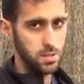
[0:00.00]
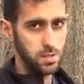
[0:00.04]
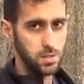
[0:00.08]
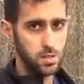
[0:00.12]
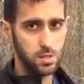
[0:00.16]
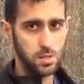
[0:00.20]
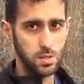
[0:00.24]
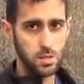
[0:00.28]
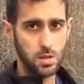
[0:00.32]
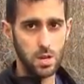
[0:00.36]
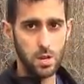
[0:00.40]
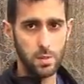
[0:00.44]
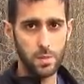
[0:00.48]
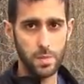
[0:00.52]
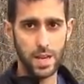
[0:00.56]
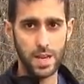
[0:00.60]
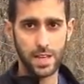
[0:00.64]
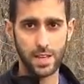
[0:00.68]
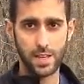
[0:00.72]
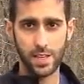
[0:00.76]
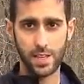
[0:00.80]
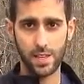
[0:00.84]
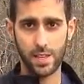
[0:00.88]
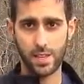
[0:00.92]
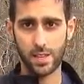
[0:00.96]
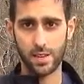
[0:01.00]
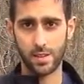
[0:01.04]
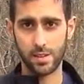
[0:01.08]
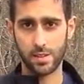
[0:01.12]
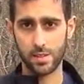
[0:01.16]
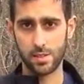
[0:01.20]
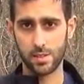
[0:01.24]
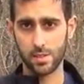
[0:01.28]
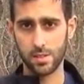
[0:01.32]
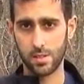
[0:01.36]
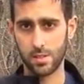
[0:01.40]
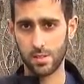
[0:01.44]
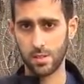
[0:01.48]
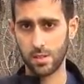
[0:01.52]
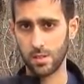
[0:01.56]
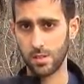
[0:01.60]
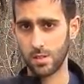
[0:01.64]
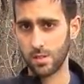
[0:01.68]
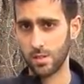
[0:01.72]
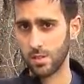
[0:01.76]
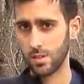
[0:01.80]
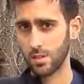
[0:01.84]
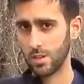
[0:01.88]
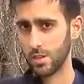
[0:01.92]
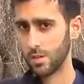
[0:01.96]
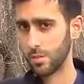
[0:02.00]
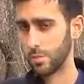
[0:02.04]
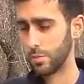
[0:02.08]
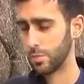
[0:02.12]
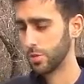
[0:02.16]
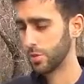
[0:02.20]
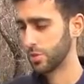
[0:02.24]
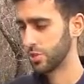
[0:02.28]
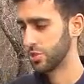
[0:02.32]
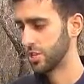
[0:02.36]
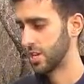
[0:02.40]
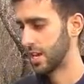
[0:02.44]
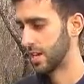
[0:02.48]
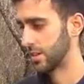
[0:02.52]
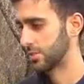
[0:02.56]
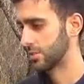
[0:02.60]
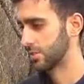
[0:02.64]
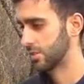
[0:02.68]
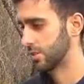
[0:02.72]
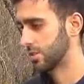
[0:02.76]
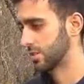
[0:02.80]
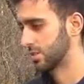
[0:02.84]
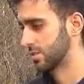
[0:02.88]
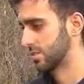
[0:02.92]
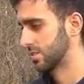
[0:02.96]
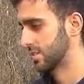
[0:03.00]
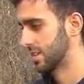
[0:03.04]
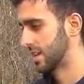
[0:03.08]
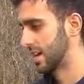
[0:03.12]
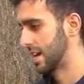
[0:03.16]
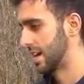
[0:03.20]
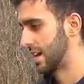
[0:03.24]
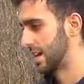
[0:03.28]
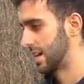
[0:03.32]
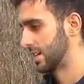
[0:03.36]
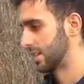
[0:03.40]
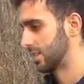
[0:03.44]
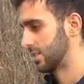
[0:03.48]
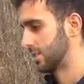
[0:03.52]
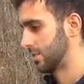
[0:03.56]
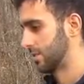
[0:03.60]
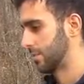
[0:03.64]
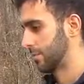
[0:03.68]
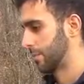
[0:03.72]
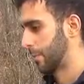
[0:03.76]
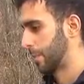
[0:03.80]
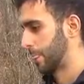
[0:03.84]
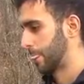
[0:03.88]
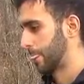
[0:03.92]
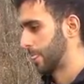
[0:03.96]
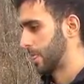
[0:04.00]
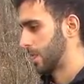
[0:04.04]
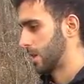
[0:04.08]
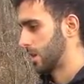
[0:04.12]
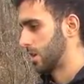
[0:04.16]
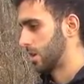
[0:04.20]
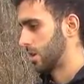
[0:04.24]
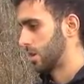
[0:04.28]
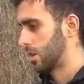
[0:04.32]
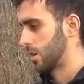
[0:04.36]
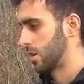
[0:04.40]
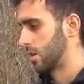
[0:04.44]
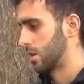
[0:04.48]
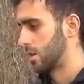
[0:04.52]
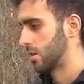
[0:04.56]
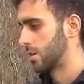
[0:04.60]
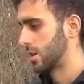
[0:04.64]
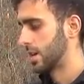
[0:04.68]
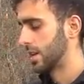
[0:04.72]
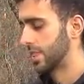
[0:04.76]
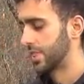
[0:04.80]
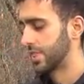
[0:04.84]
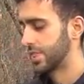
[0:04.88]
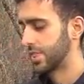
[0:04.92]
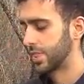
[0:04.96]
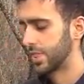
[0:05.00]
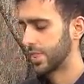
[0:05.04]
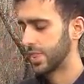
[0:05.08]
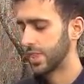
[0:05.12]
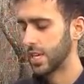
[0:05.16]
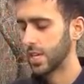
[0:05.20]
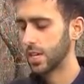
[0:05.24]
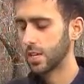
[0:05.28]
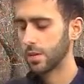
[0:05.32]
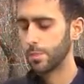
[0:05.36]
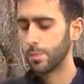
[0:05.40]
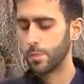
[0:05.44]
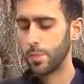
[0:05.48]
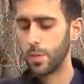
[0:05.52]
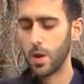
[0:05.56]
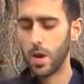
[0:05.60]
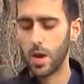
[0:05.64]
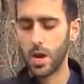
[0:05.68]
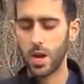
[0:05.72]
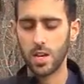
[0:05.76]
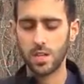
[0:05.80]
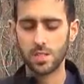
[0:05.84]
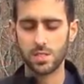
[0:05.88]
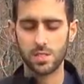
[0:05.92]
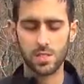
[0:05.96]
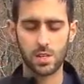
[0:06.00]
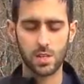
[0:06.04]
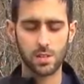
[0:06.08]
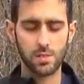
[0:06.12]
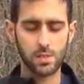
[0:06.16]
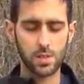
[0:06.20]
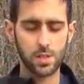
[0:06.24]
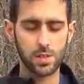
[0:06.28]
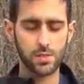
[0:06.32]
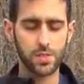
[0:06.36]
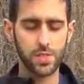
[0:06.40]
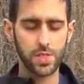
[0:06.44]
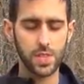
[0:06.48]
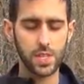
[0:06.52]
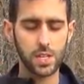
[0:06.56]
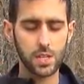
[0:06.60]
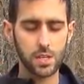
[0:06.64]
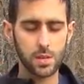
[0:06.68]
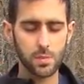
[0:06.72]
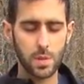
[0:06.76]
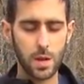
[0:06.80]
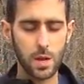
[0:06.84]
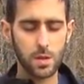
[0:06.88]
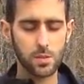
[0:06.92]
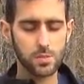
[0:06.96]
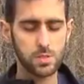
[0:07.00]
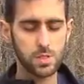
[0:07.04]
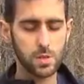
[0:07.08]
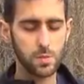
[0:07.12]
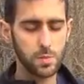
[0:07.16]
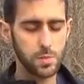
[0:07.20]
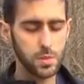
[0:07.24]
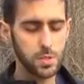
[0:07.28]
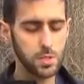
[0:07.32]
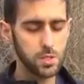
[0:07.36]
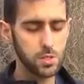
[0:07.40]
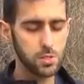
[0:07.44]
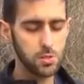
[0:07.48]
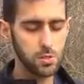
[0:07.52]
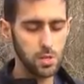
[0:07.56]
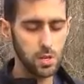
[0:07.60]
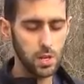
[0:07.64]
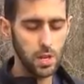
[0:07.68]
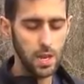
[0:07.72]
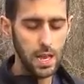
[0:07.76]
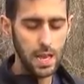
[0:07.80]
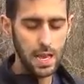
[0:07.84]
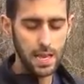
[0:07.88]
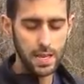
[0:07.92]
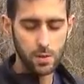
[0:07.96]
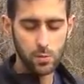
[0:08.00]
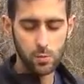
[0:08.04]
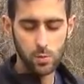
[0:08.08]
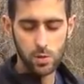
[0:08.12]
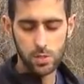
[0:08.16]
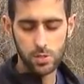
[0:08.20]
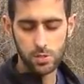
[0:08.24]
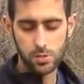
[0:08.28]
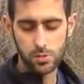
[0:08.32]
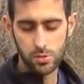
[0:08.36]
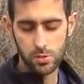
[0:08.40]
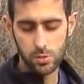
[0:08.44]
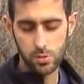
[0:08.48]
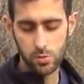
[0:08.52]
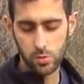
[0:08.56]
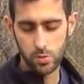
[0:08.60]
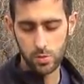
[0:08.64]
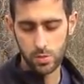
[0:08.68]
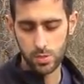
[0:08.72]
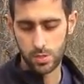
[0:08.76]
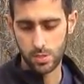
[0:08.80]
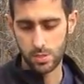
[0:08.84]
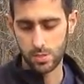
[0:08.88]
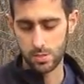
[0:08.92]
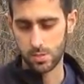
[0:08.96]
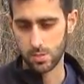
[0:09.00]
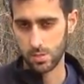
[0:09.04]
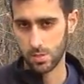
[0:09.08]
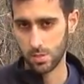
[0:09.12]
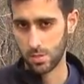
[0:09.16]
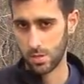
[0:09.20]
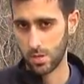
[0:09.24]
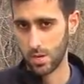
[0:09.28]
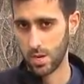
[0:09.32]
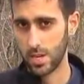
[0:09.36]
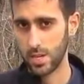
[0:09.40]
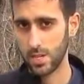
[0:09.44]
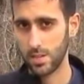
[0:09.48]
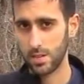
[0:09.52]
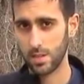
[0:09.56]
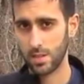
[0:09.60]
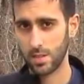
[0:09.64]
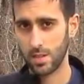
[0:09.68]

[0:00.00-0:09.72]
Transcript: and come back in and push out to the side. All right, think positively. Think about something you like while you're doing this, all right?